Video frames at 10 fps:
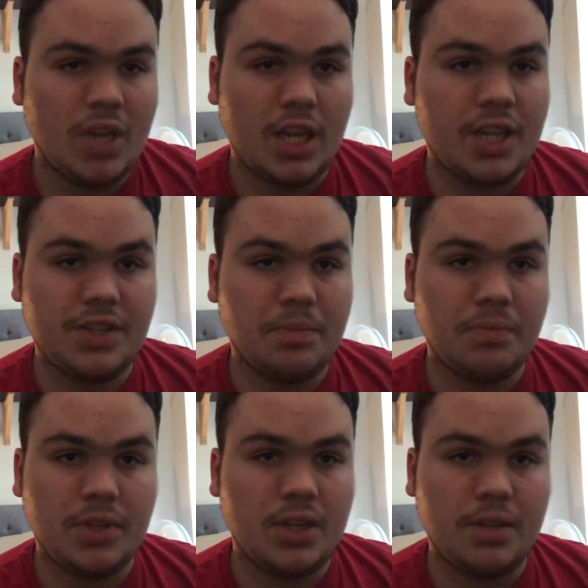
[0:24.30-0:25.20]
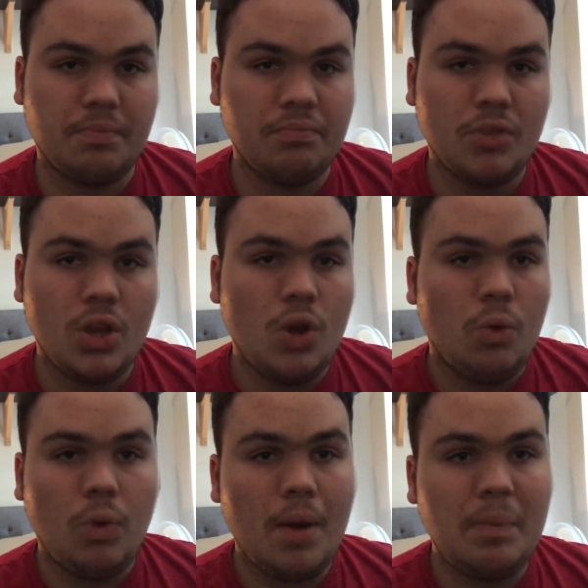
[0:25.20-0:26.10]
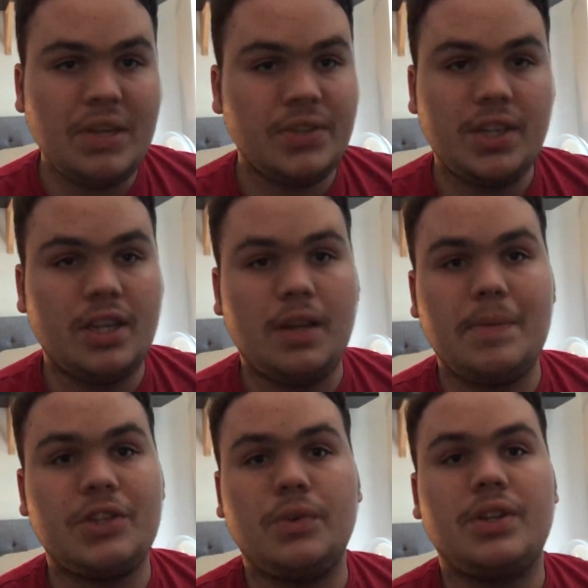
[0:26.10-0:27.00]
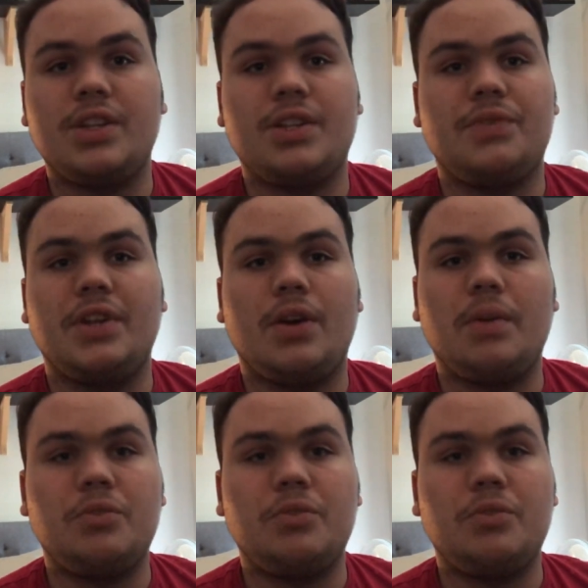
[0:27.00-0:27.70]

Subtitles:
I guess what I'm basically gonna be doing in this video,